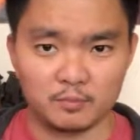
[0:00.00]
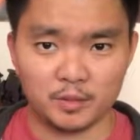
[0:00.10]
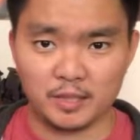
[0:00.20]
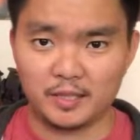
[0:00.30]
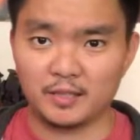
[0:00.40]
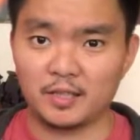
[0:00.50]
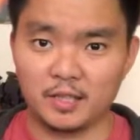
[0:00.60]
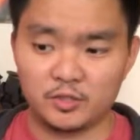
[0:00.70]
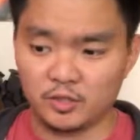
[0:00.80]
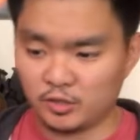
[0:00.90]
but
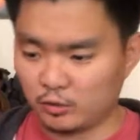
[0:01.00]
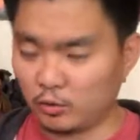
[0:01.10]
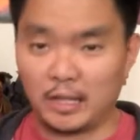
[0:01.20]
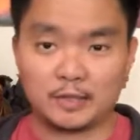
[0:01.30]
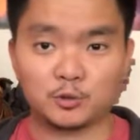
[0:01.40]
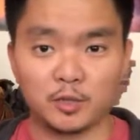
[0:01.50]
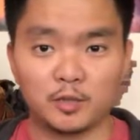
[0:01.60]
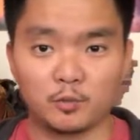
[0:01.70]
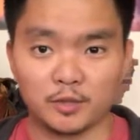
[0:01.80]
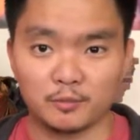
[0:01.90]
nonetheless, it's actually
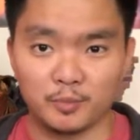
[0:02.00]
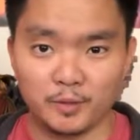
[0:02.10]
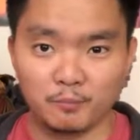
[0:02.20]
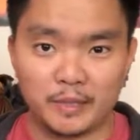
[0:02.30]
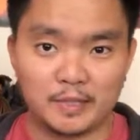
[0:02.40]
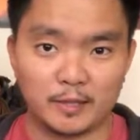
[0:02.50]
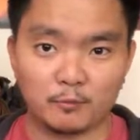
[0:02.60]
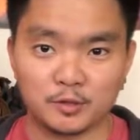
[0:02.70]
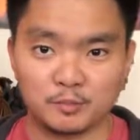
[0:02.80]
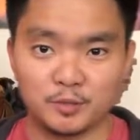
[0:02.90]
quite a big piece. I
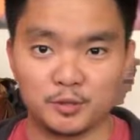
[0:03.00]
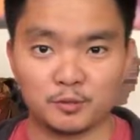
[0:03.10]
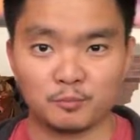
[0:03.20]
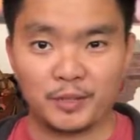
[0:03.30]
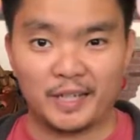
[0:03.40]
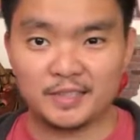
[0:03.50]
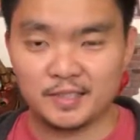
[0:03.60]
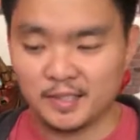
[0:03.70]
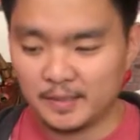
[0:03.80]
was a bit surprised.